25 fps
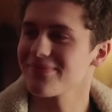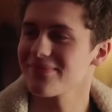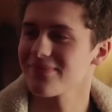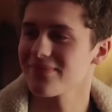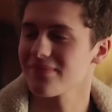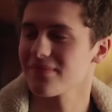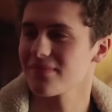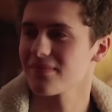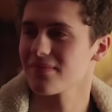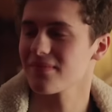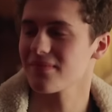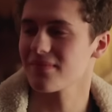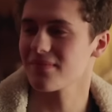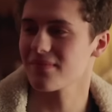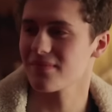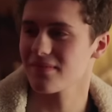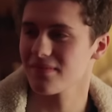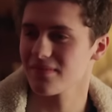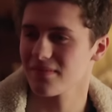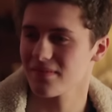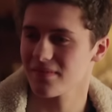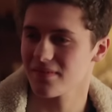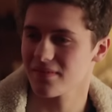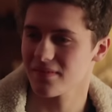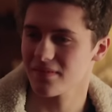
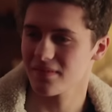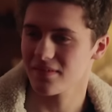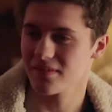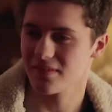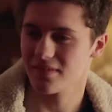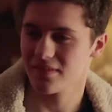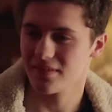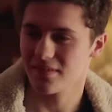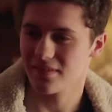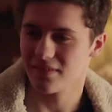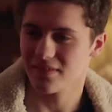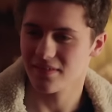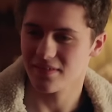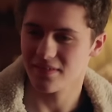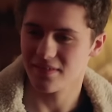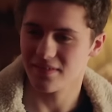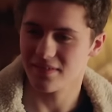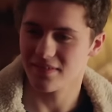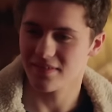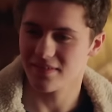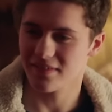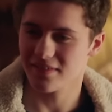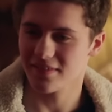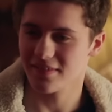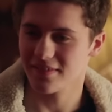
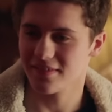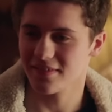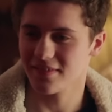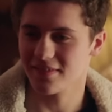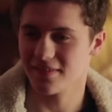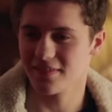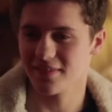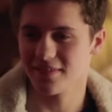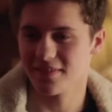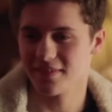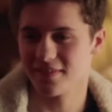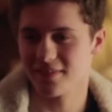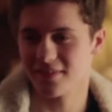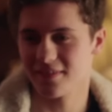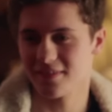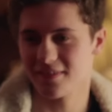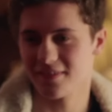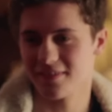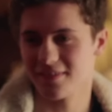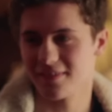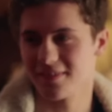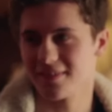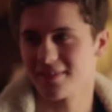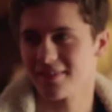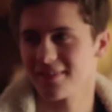
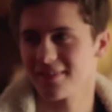The person shown says nothing.